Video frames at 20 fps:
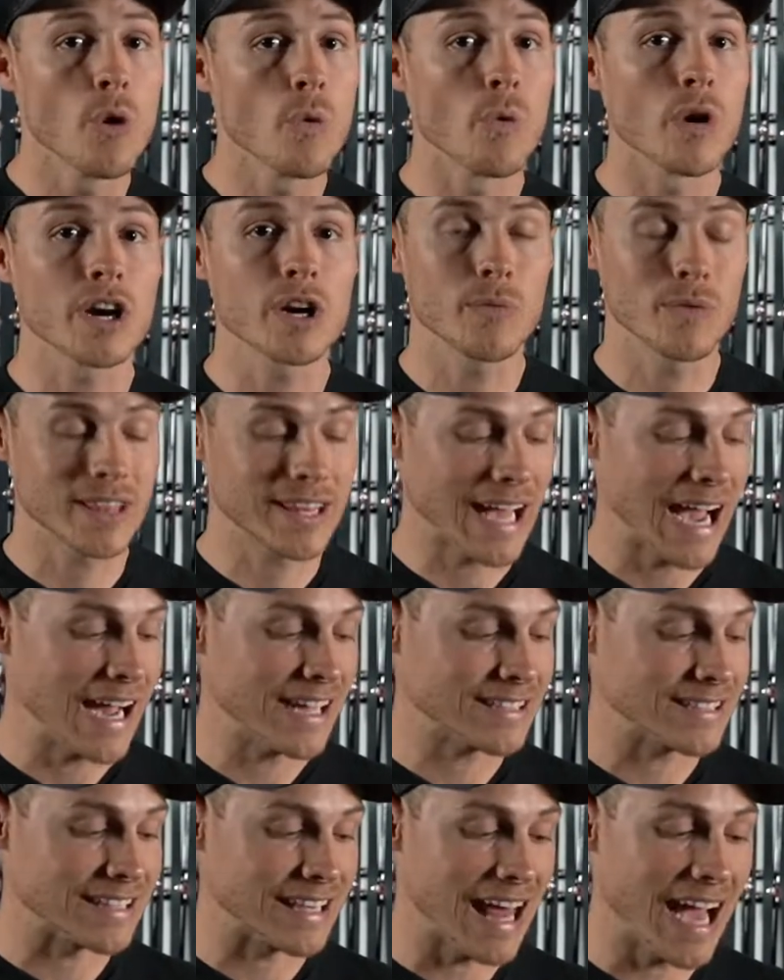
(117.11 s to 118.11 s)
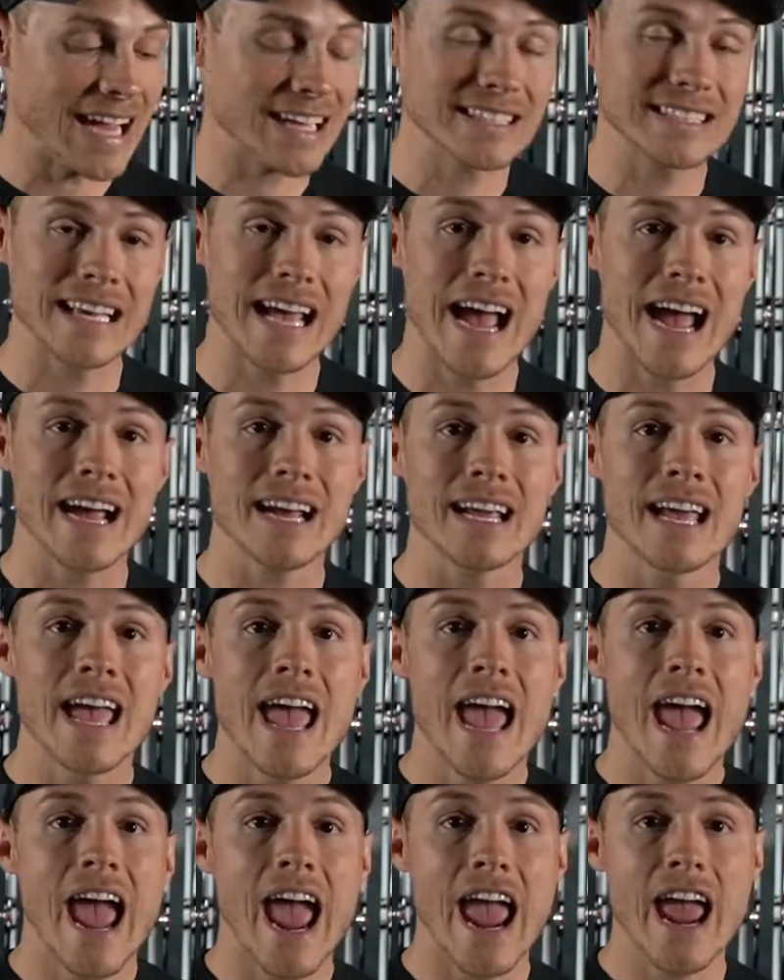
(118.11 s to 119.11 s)
Working with guys like Zach
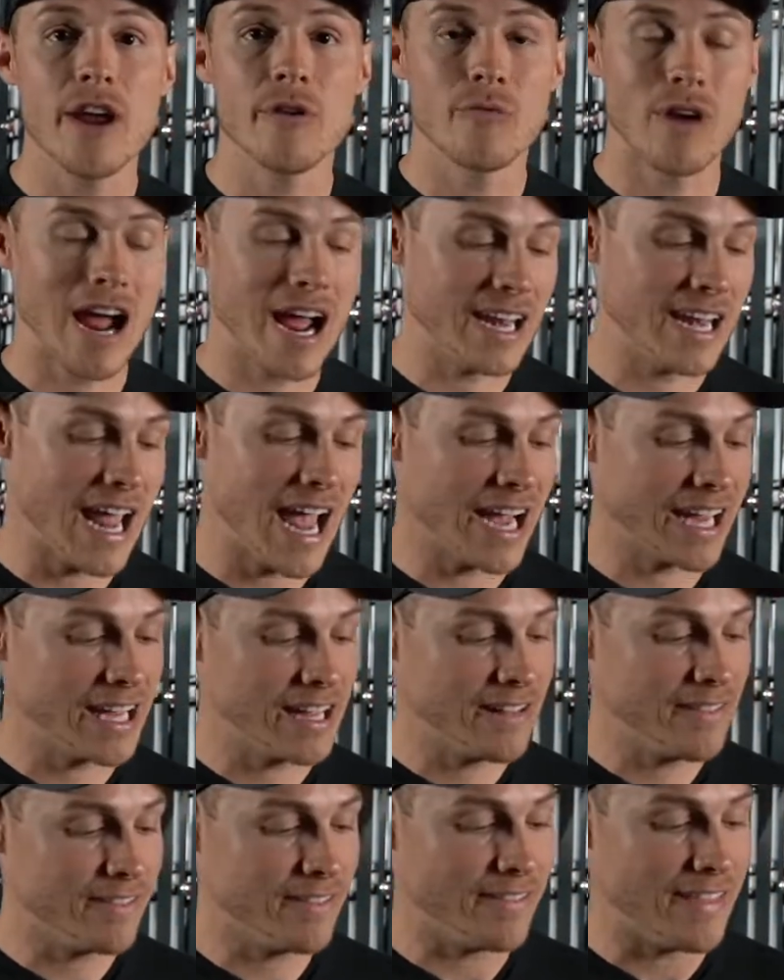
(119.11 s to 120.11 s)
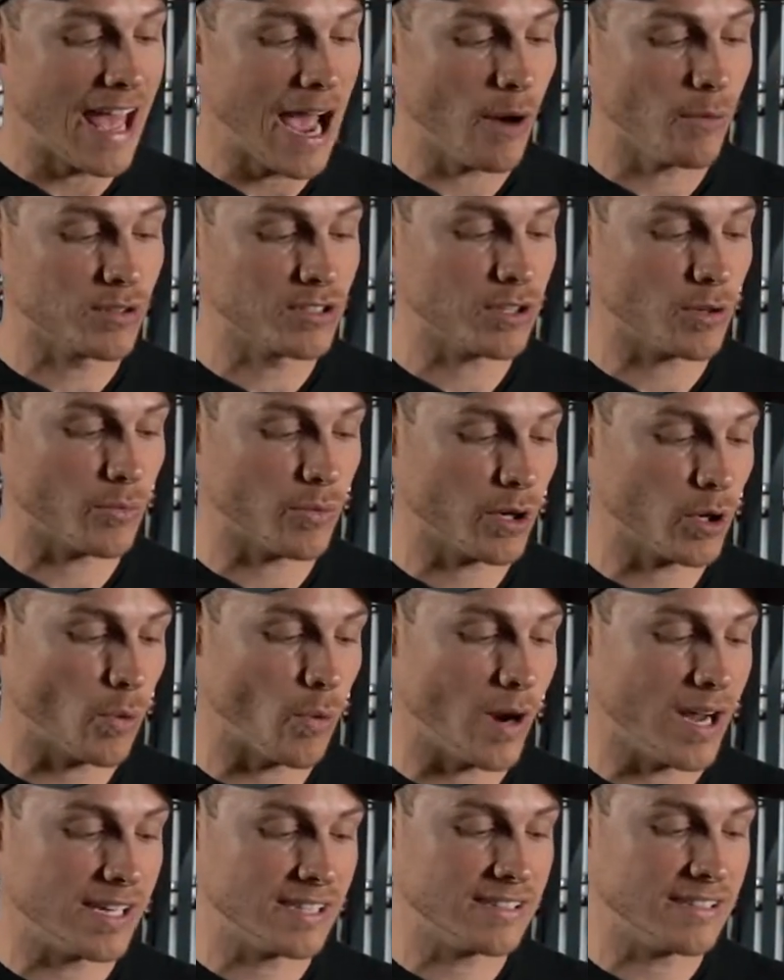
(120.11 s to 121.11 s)
and Ryan Nagy, that was a
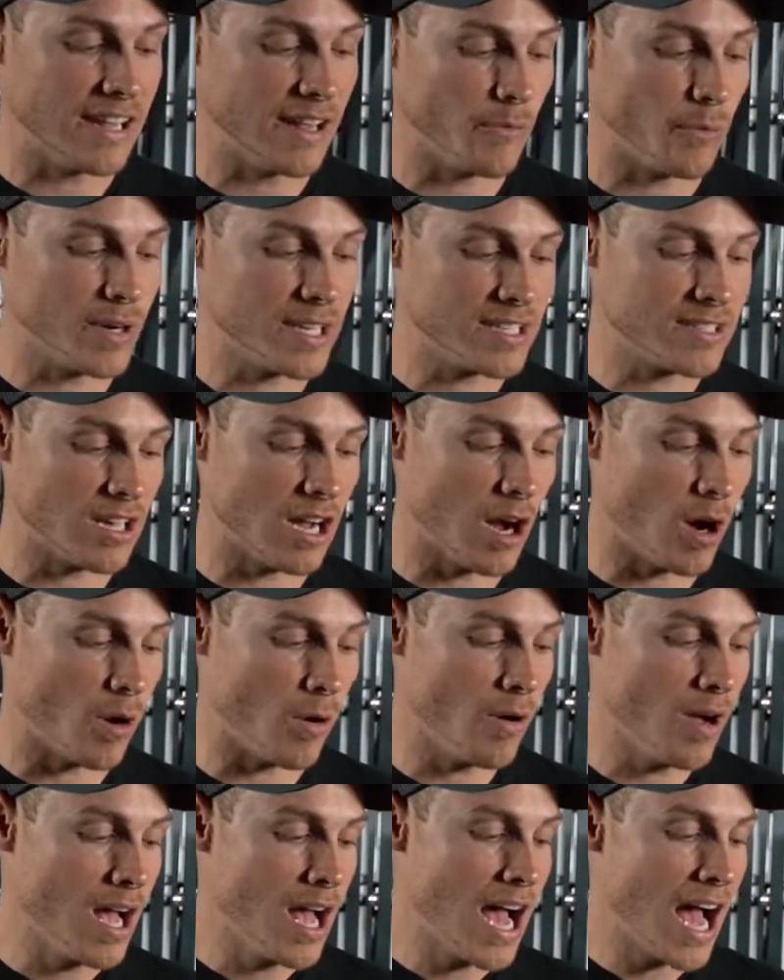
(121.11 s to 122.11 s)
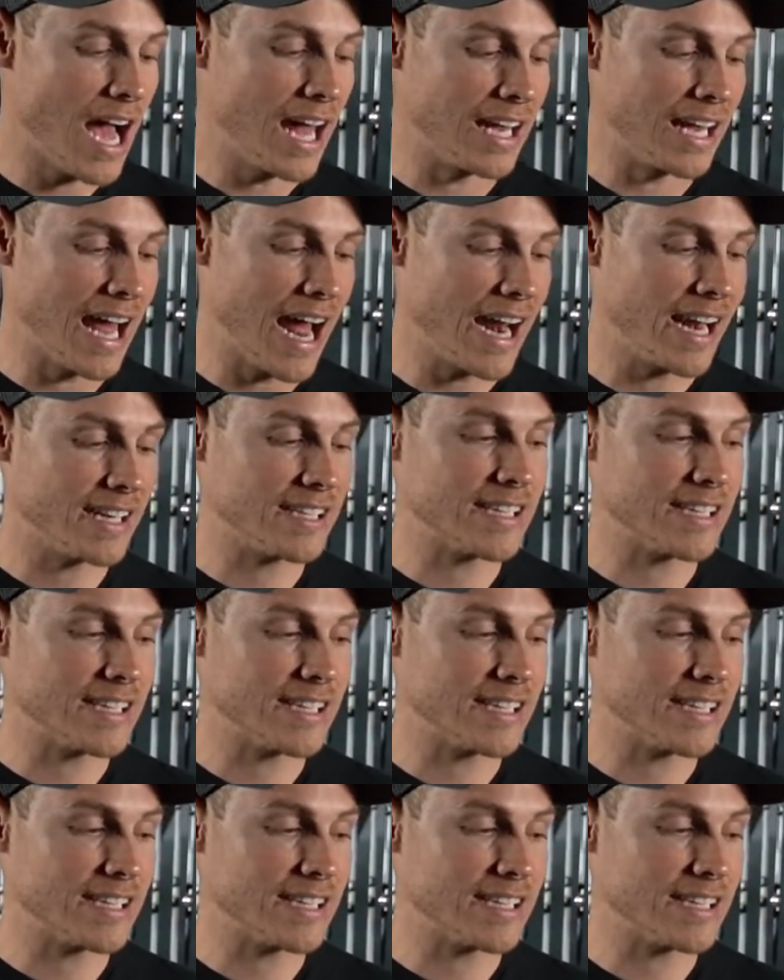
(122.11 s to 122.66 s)
request that we saw a lot of